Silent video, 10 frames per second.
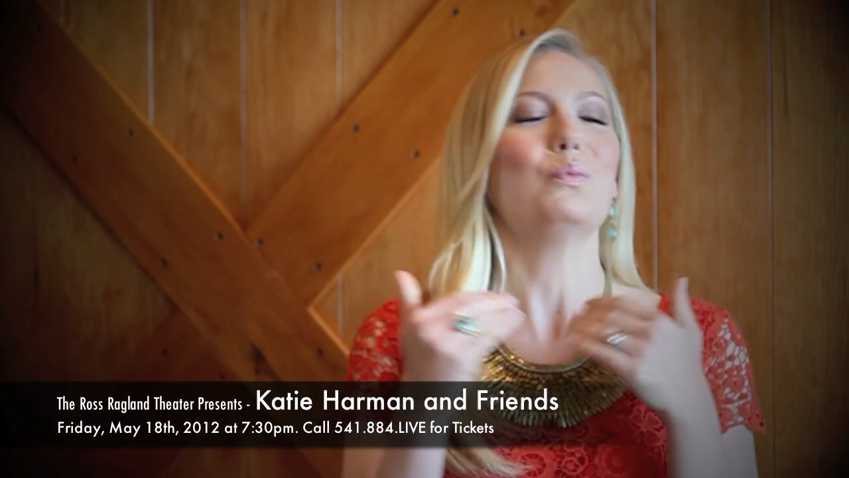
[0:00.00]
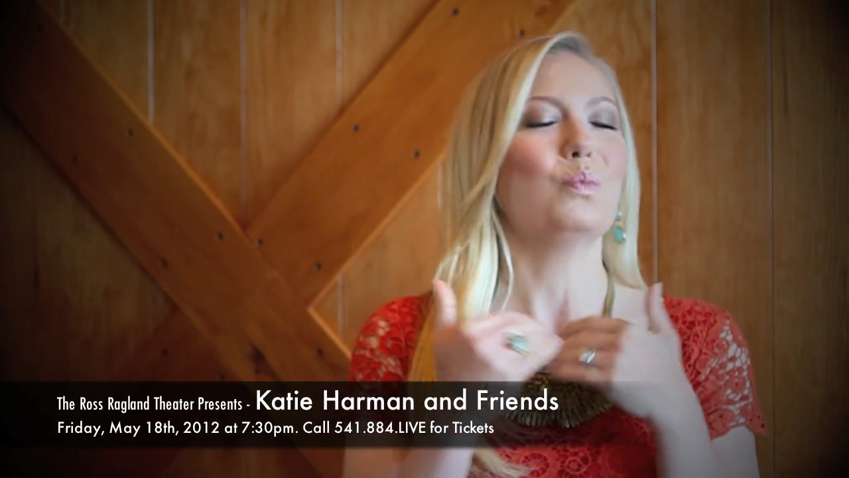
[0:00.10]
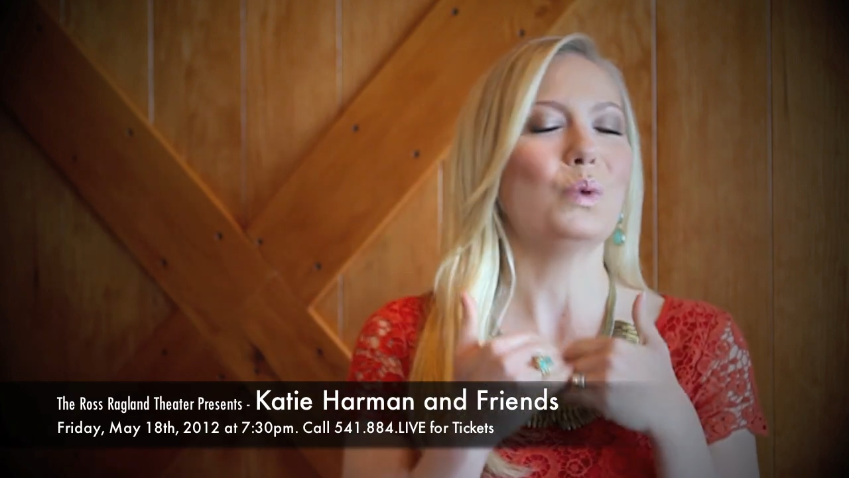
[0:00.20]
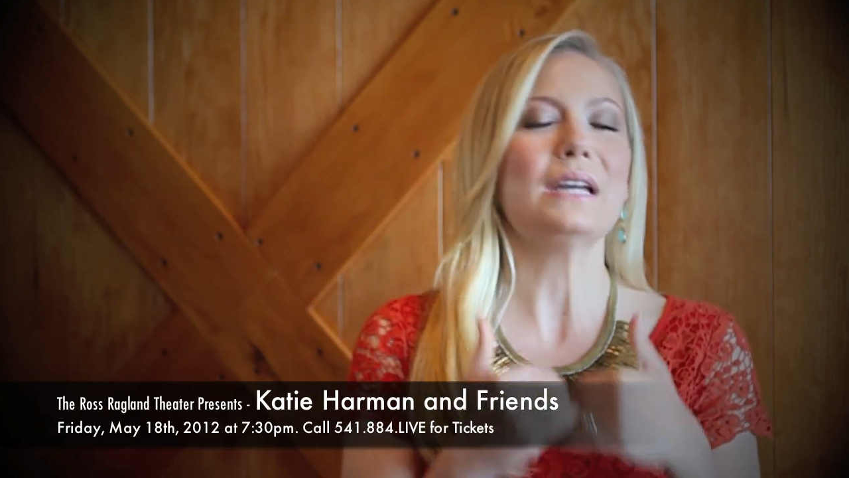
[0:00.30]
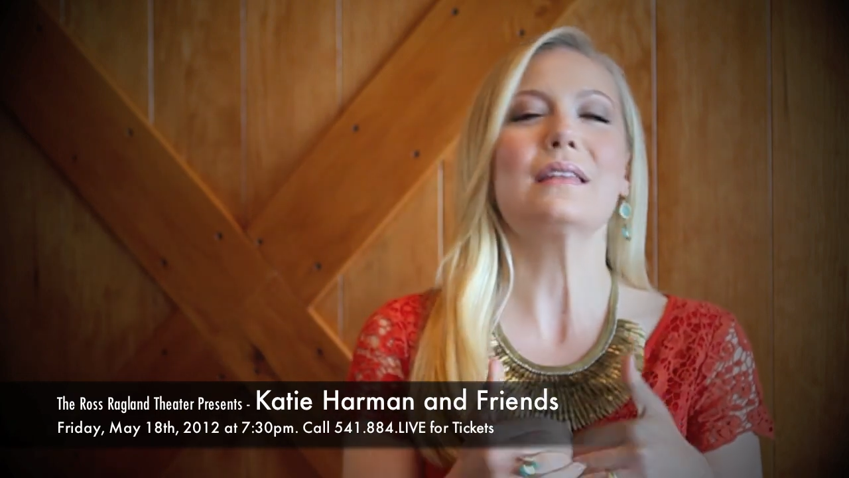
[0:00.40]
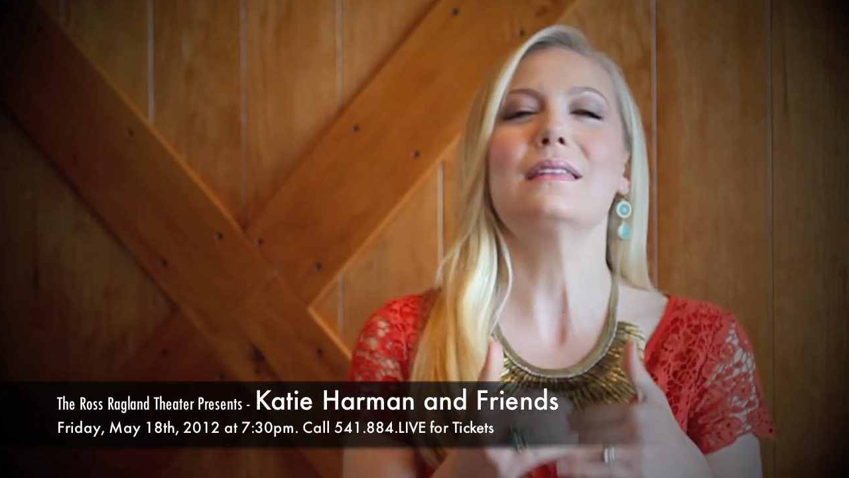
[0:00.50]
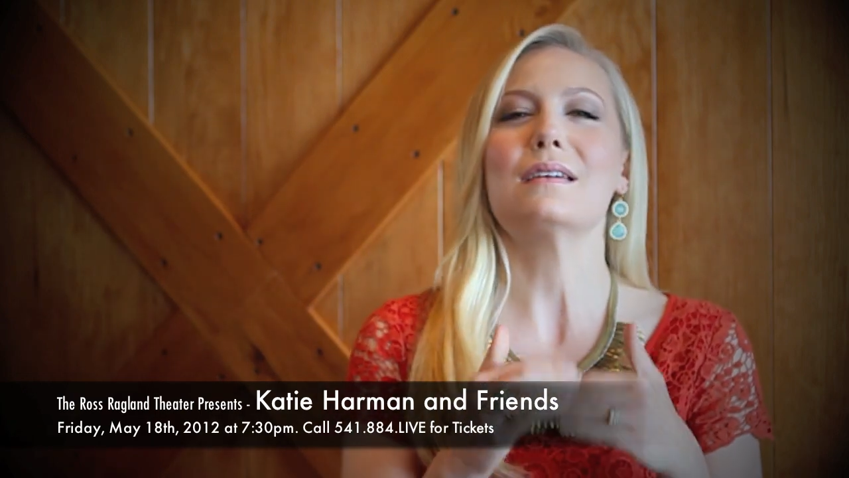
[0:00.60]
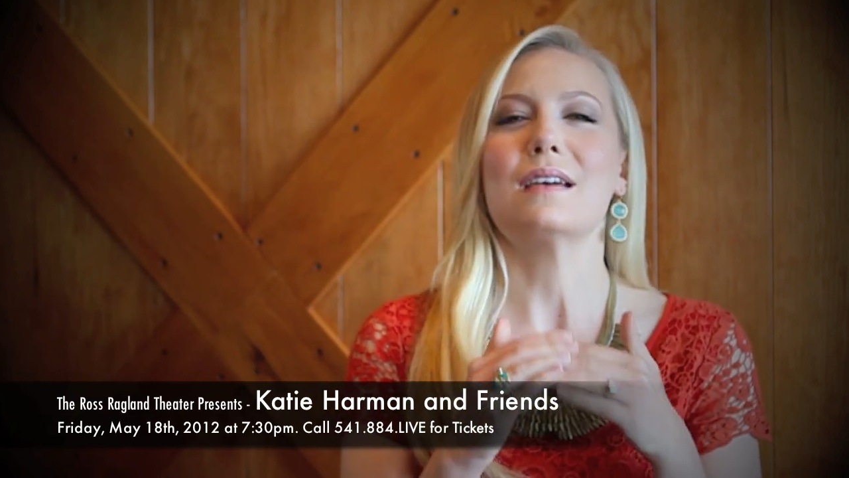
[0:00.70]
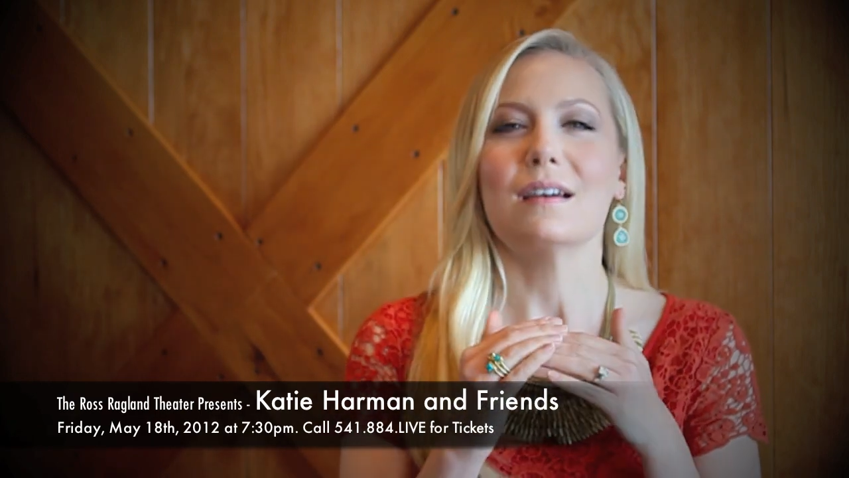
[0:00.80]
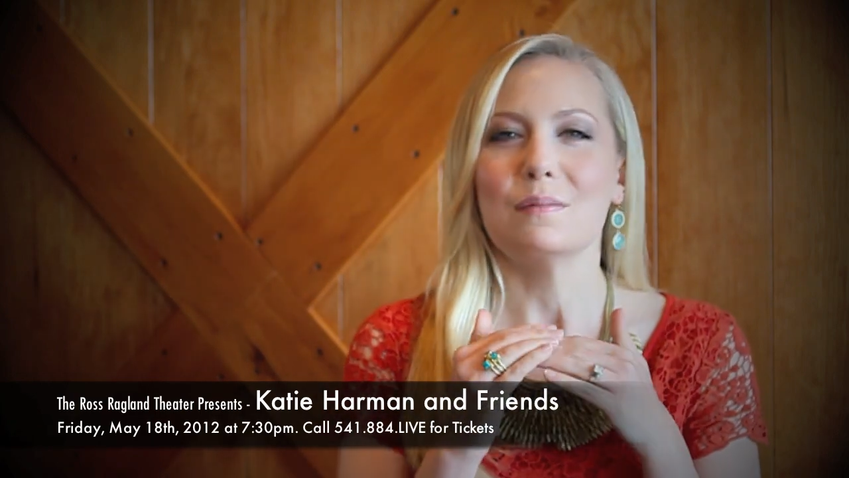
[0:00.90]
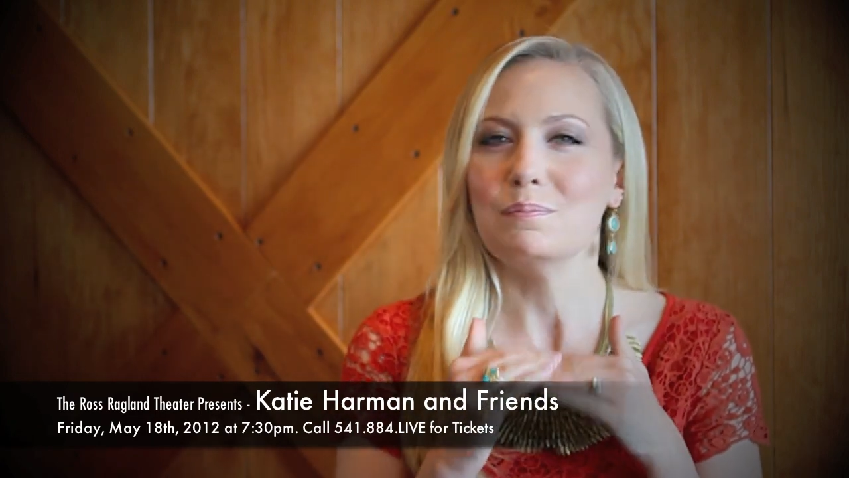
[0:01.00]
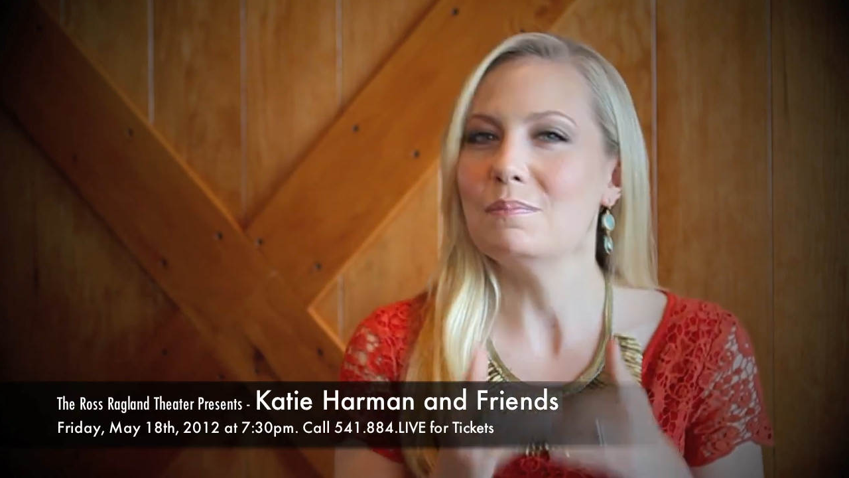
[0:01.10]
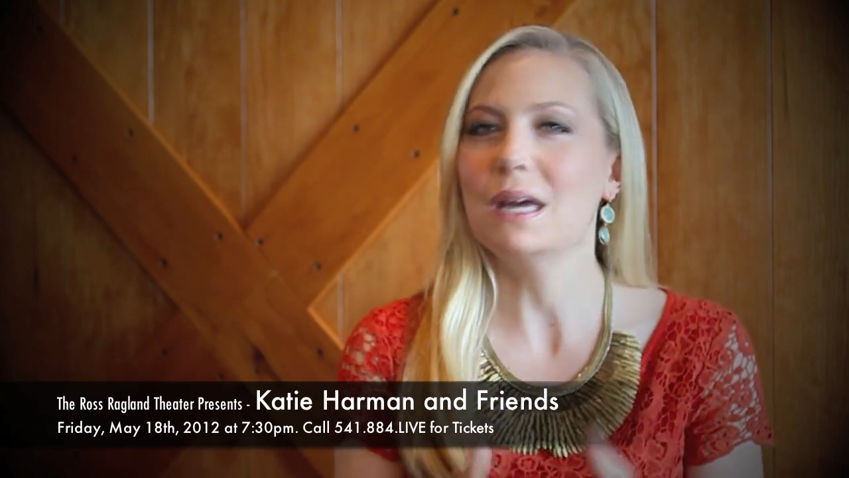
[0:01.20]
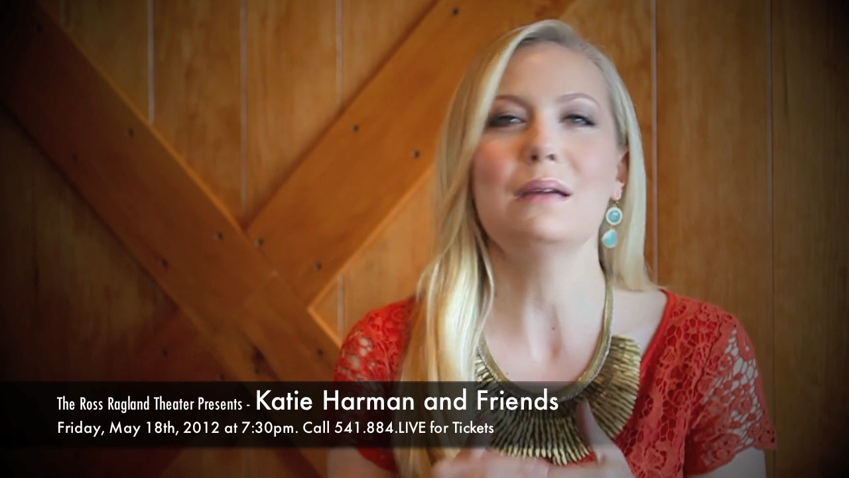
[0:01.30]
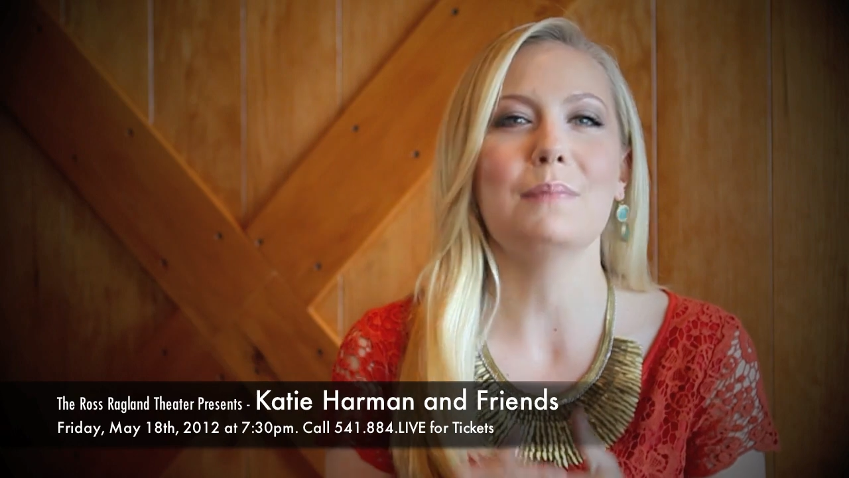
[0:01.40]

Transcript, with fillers: with many,